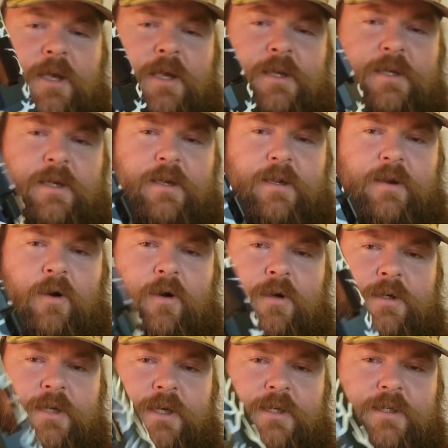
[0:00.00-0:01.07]
did an
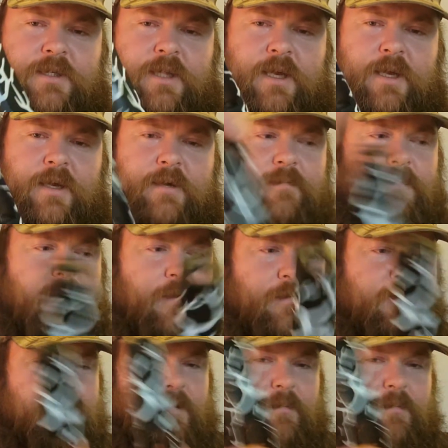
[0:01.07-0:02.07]
Arctic slide, you know, something